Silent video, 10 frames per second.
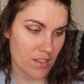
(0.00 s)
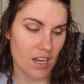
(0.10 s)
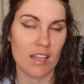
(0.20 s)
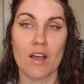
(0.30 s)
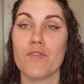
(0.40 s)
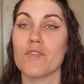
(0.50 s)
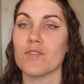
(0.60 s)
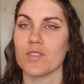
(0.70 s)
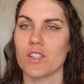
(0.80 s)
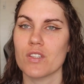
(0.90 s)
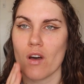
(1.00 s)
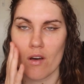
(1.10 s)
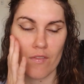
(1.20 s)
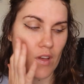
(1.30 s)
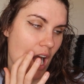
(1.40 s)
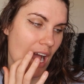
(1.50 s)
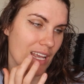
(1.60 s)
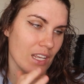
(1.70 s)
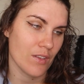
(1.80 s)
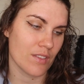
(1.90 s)
that I love the fullness of. I
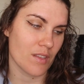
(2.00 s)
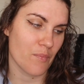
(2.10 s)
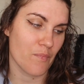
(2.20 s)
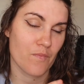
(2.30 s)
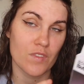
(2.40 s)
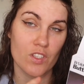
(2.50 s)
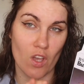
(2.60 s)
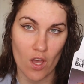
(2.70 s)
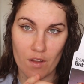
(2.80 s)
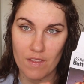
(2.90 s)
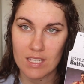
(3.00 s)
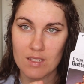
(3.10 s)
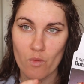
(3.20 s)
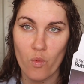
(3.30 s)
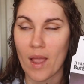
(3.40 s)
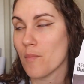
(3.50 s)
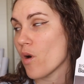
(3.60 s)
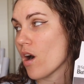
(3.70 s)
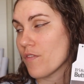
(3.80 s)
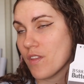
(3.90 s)
use the skirt of this way
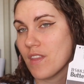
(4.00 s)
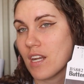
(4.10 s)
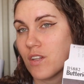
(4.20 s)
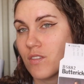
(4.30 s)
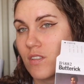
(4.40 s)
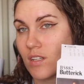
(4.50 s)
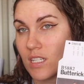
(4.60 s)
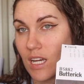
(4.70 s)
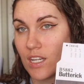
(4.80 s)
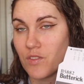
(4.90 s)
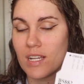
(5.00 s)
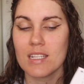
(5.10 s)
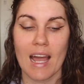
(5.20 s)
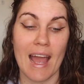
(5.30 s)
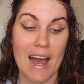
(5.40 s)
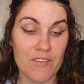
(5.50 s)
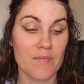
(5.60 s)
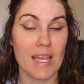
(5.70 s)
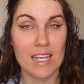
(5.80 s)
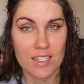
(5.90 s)
more often than I use the entire dress. I have
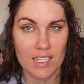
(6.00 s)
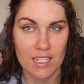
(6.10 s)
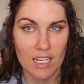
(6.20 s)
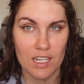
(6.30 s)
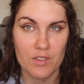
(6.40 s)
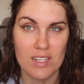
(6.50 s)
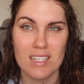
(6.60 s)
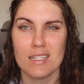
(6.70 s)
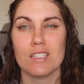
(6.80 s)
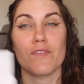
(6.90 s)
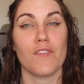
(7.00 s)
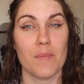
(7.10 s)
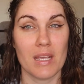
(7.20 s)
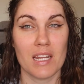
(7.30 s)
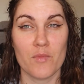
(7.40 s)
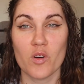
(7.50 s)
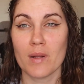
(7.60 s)
made the entire dress. It doesn't fit me anymore,